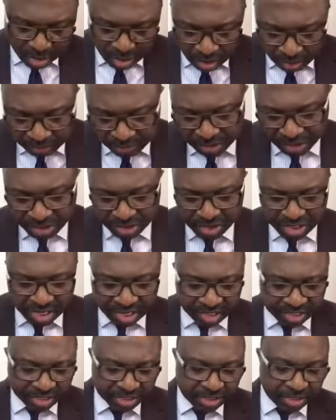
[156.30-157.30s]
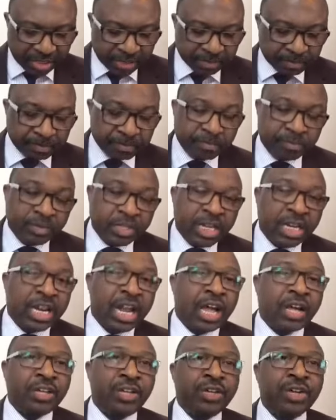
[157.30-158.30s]
of this charity.
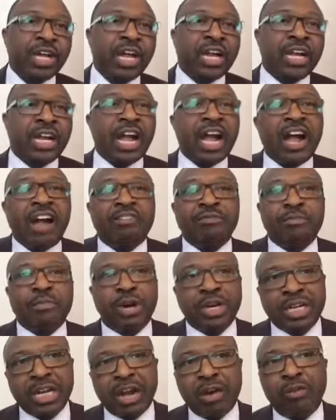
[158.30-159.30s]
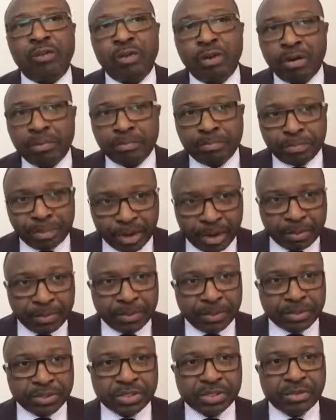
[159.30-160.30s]
Now, you can have more than one
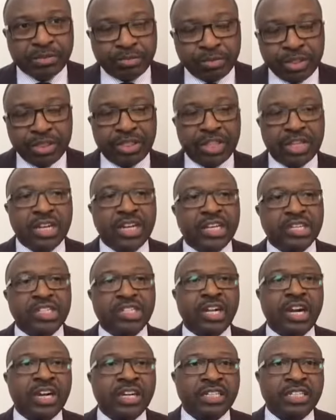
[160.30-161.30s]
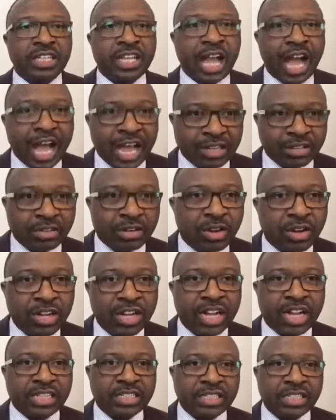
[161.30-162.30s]
purpose within a charity as long
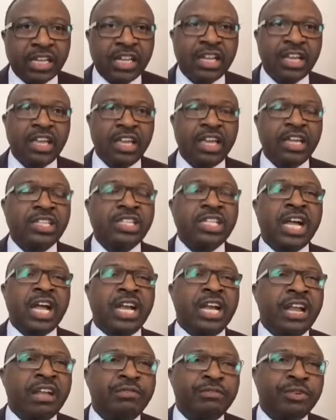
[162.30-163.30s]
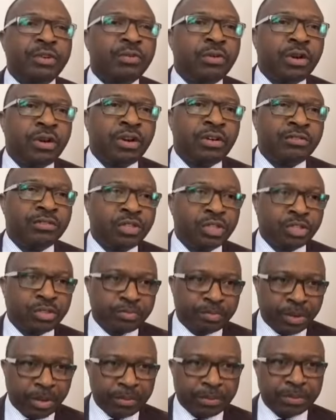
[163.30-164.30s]
as each and every one of those
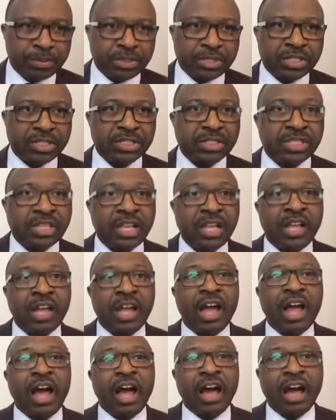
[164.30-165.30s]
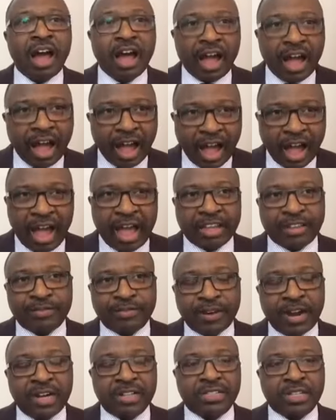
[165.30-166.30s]
purposes, as
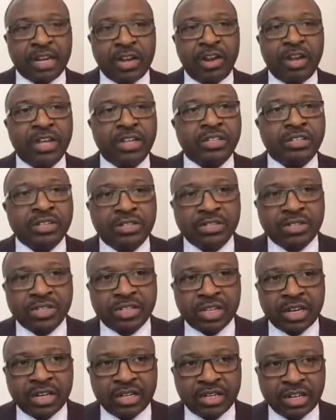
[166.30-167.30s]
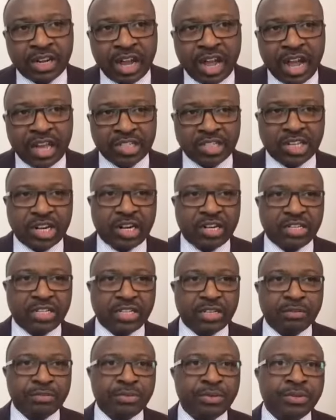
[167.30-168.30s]
far as the law is concerned, are
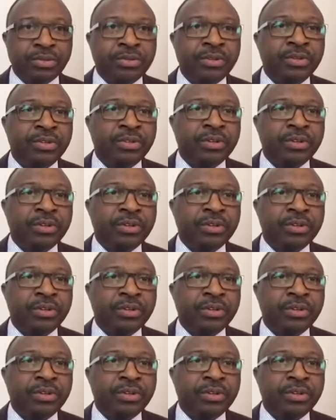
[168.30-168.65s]
charitable